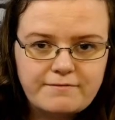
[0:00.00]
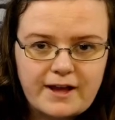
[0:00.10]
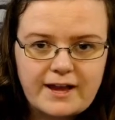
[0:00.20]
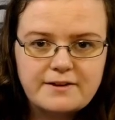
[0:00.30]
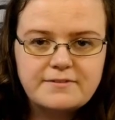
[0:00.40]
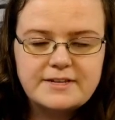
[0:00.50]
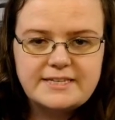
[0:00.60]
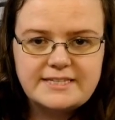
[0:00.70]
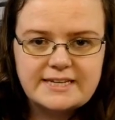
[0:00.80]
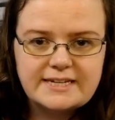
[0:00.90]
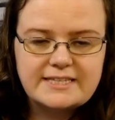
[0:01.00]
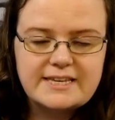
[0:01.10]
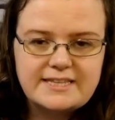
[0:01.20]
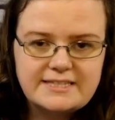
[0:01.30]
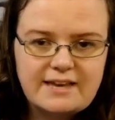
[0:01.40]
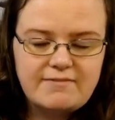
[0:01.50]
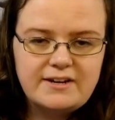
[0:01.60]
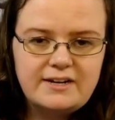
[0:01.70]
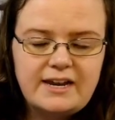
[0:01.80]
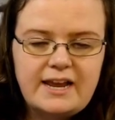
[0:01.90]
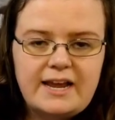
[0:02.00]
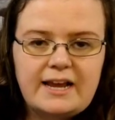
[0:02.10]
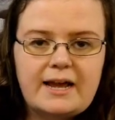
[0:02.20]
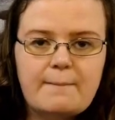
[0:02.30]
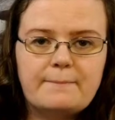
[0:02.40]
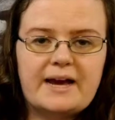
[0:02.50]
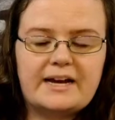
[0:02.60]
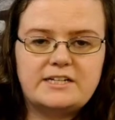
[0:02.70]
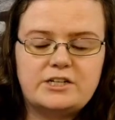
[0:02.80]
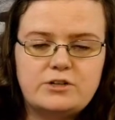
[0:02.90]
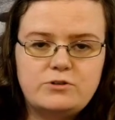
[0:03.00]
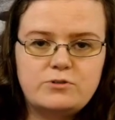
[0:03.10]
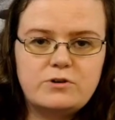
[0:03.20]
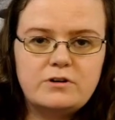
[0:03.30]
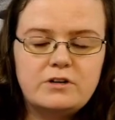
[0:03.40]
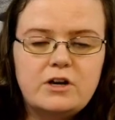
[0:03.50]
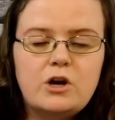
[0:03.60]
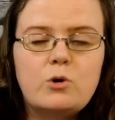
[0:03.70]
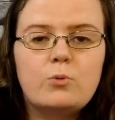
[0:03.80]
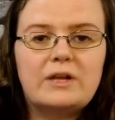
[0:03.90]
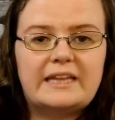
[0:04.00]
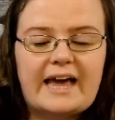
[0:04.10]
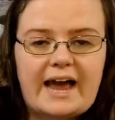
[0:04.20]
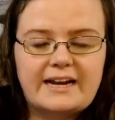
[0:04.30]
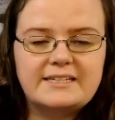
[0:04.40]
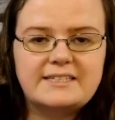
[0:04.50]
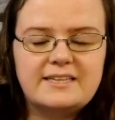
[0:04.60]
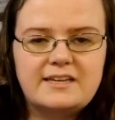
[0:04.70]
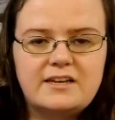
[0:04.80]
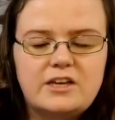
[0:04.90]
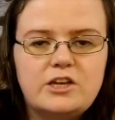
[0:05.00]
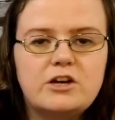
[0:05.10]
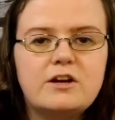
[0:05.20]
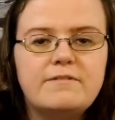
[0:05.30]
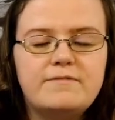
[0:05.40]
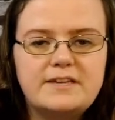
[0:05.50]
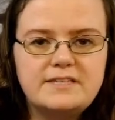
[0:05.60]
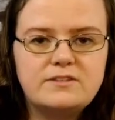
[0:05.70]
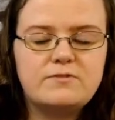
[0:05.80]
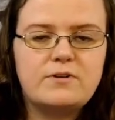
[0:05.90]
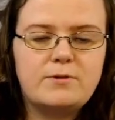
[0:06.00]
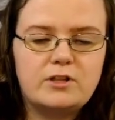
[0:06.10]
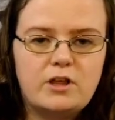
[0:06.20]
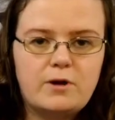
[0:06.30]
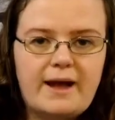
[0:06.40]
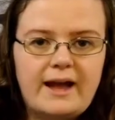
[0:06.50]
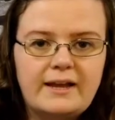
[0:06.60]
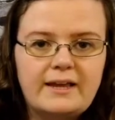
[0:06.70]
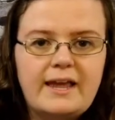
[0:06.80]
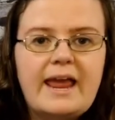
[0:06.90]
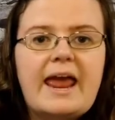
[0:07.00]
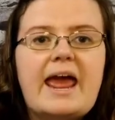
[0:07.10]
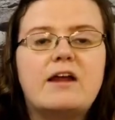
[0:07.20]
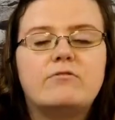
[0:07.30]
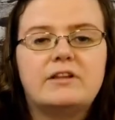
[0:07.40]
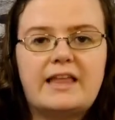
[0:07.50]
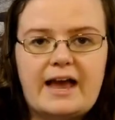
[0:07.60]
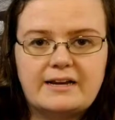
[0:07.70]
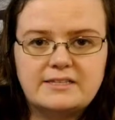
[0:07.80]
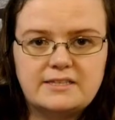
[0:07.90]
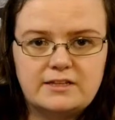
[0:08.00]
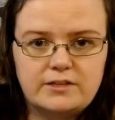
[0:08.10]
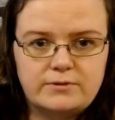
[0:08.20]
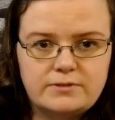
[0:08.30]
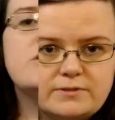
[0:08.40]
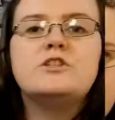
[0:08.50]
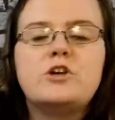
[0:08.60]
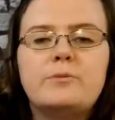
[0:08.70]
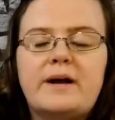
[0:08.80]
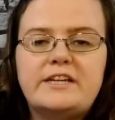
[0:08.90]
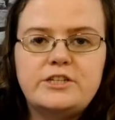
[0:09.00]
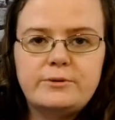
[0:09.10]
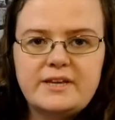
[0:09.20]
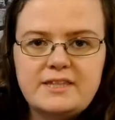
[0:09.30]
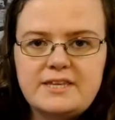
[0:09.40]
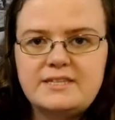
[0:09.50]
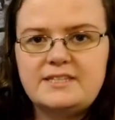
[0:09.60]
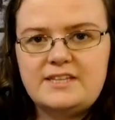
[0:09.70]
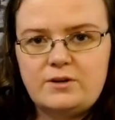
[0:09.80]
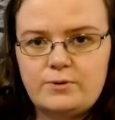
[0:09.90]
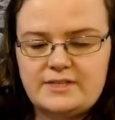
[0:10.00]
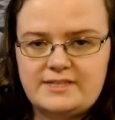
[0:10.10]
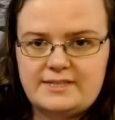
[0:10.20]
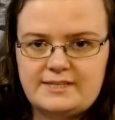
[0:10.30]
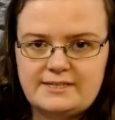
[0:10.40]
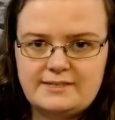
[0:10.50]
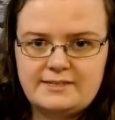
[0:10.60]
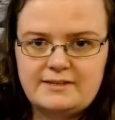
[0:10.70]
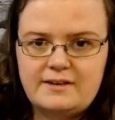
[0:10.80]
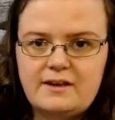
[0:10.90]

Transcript: 5, 6, 7. Come back to neutral. Relax your fists from your low back and relax the glutes. So by doing these sequences